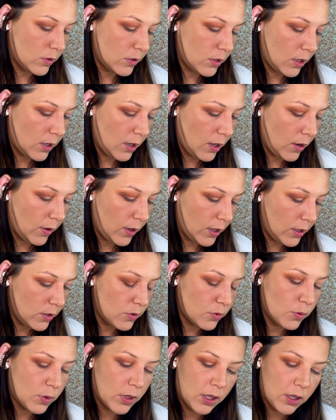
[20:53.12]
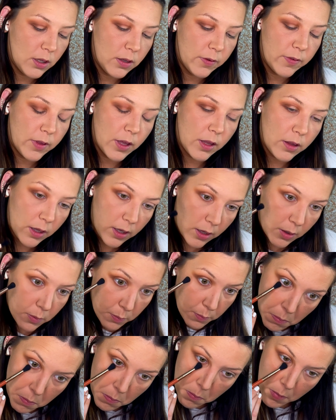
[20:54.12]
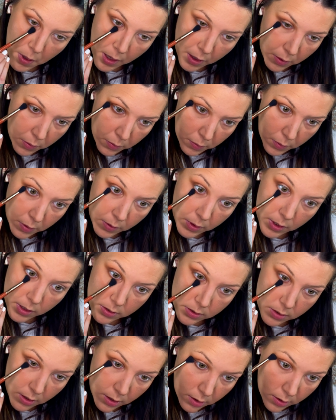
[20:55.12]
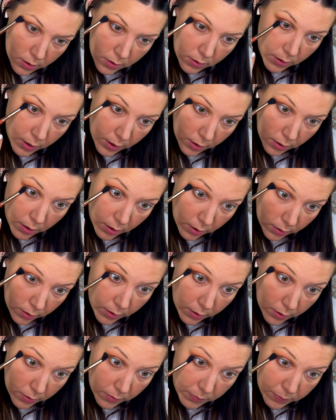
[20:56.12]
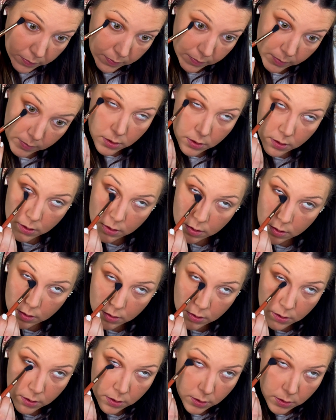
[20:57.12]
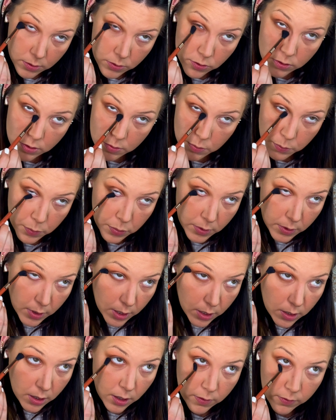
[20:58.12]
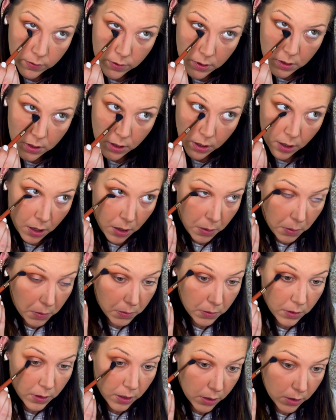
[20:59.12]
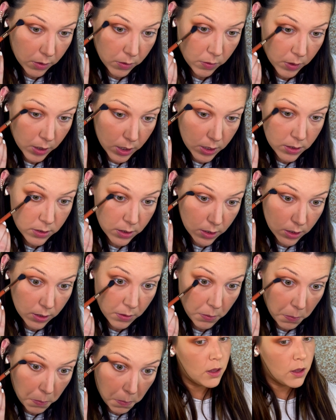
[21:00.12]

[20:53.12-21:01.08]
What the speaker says: Sundown. I just really love that like macaroni set like color, and just blend everything out like crazy.